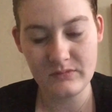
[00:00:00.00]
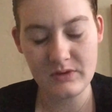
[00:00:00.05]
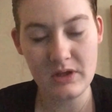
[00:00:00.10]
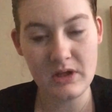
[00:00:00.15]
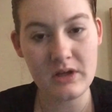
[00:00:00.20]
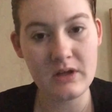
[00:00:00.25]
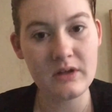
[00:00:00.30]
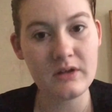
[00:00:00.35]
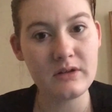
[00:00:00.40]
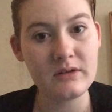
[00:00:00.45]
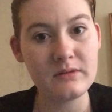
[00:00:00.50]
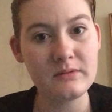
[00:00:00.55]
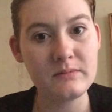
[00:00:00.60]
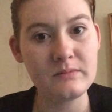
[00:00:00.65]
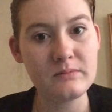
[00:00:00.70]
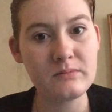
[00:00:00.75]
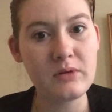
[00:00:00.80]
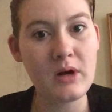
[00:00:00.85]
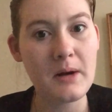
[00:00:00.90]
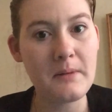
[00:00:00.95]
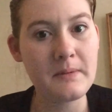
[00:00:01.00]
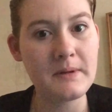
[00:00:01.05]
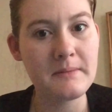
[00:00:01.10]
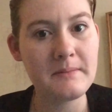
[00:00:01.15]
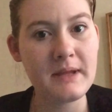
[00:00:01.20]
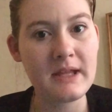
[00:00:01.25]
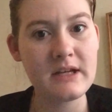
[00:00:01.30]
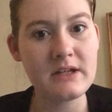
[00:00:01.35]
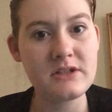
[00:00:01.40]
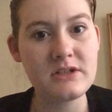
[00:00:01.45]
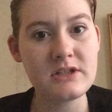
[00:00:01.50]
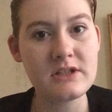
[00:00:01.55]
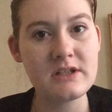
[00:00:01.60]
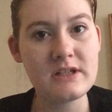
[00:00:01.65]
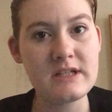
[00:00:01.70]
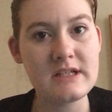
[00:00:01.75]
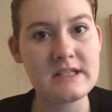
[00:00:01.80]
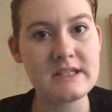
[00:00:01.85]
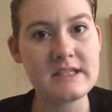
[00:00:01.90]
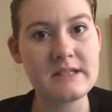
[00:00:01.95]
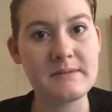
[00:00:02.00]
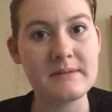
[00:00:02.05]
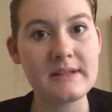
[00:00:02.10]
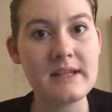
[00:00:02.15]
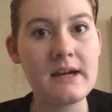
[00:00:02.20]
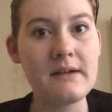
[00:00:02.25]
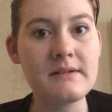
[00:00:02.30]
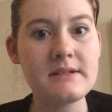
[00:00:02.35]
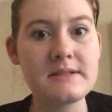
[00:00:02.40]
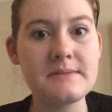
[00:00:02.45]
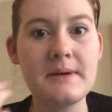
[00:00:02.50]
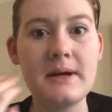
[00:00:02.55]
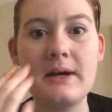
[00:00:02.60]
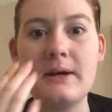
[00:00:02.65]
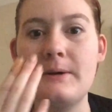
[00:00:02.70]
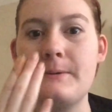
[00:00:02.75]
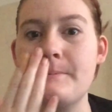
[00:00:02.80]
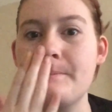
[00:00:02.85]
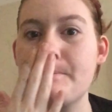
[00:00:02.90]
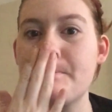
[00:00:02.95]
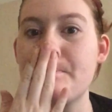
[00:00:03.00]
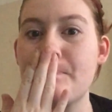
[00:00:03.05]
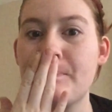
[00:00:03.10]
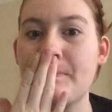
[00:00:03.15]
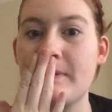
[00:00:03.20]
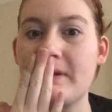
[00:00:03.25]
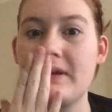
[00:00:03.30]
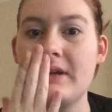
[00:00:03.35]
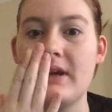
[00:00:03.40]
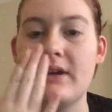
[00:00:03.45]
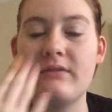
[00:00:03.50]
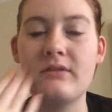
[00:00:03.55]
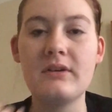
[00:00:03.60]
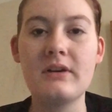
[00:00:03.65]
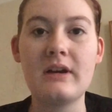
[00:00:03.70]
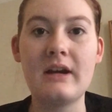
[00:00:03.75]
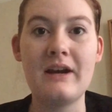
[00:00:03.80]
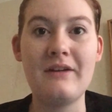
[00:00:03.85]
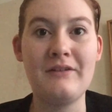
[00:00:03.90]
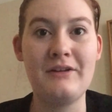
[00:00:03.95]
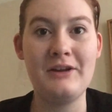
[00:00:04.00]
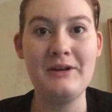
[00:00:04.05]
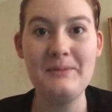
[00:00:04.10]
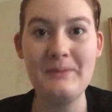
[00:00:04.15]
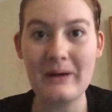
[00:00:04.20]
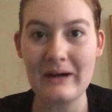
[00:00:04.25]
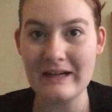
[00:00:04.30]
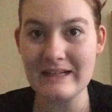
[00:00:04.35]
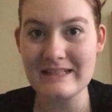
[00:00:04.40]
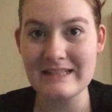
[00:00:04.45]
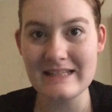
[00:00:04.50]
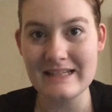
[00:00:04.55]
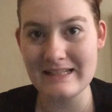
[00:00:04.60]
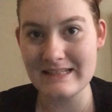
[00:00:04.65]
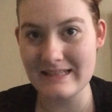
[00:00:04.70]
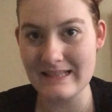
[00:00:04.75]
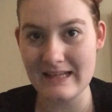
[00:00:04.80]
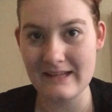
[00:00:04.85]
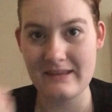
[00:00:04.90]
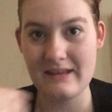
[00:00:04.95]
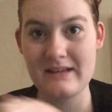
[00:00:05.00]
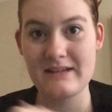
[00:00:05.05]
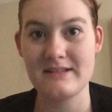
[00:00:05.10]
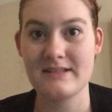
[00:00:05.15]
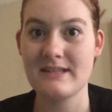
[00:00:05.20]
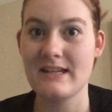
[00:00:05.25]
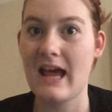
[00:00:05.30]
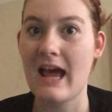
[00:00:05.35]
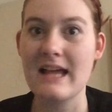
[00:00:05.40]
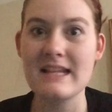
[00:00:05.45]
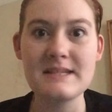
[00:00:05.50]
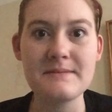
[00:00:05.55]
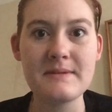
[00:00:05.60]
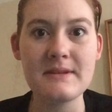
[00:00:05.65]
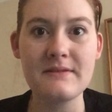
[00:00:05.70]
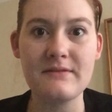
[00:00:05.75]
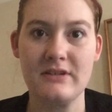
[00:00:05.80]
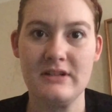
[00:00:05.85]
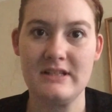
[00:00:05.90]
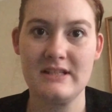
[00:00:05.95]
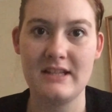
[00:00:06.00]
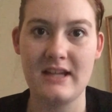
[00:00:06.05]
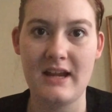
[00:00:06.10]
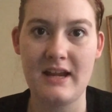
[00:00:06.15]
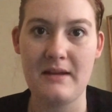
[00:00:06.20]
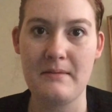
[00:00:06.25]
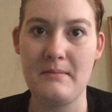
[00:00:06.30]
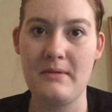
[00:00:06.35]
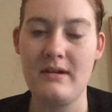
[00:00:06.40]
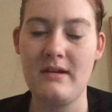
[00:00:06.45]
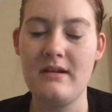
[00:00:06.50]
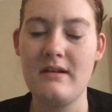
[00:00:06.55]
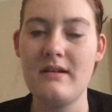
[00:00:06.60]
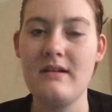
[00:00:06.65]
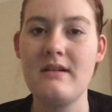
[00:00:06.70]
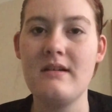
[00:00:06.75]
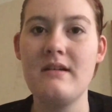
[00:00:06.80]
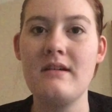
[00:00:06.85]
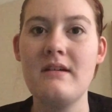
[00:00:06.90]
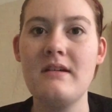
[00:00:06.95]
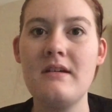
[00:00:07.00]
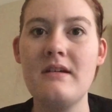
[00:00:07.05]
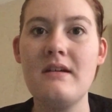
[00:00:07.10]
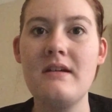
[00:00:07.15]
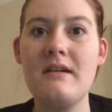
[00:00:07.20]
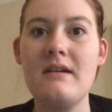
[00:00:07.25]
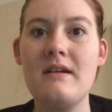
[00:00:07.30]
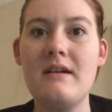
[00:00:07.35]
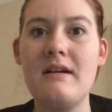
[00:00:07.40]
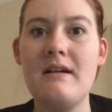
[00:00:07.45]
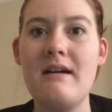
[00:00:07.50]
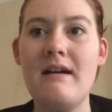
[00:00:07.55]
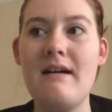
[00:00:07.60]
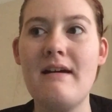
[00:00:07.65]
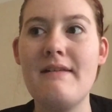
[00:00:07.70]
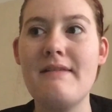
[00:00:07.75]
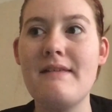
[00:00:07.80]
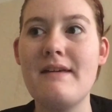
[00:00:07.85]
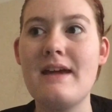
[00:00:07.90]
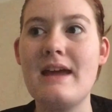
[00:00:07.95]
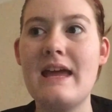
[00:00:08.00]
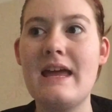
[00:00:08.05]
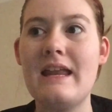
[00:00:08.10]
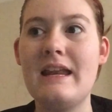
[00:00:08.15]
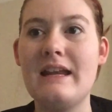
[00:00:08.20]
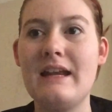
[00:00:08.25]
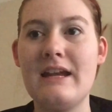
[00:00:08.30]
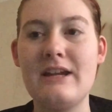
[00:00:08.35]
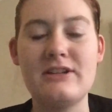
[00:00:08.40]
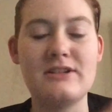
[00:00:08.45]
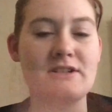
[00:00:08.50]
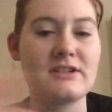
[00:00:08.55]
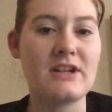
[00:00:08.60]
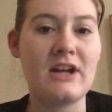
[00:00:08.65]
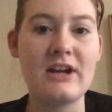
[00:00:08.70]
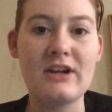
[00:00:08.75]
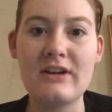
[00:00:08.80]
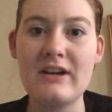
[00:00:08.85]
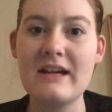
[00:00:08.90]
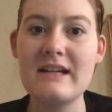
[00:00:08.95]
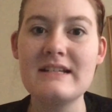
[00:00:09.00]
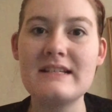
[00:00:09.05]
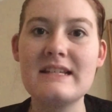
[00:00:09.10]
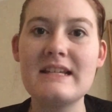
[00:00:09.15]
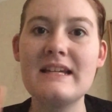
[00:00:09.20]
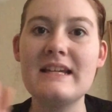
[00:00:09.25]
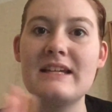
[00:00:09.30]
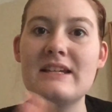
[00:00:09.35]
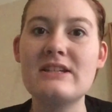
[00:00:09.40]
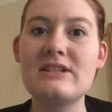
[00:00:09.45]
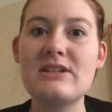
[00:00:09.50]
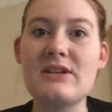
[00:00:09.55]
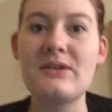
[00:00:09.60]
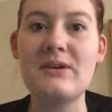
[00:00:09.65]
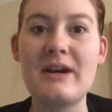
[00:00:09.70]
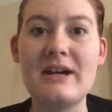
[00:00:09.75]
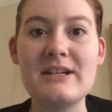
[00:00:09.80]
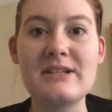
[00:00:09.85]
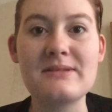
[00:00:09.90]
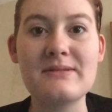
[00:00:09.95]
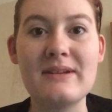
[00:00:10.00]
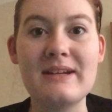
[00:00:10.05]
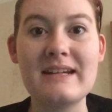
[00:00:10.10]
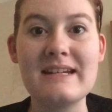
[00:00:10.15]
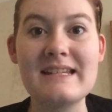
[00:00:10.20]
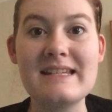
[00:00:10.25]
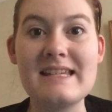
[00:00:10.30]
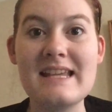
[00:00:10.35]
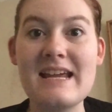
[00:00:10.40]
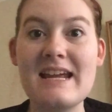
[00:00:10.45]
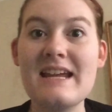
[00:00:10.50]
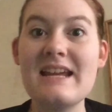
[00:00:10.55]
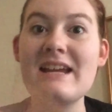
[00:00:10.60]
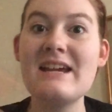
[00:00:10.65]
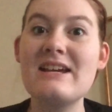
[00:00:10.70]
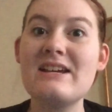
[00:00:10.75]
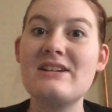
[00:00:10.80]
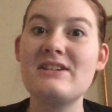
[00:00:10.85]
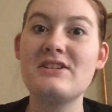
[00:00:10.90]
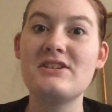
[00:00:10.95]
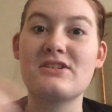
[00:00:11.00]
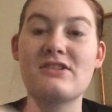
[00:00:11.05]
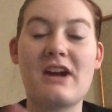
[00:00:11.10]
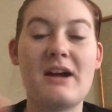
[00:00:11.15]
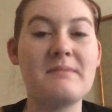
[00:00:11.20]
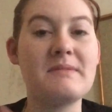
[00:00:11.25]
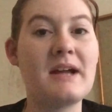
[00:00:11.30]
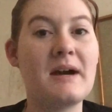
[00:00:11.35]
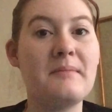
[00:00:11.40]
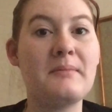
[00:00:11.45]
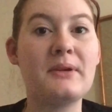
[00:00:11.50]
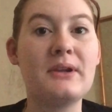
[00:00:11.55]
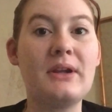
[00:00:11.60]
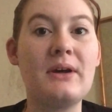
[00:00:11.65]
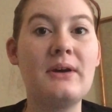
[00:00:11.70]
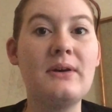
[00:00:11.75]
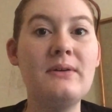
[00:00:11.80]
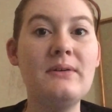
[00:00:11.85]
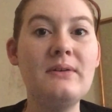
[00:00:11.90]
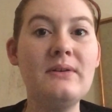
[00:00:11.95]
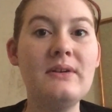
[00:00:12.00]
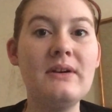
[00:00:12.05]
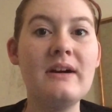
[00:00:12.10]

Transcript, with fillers: the property manager and see what that was about. If we're gonna have any more incidents like that, because it hasn't been the first time. And then it just got crazy. So I just wanted to say, subscribe down below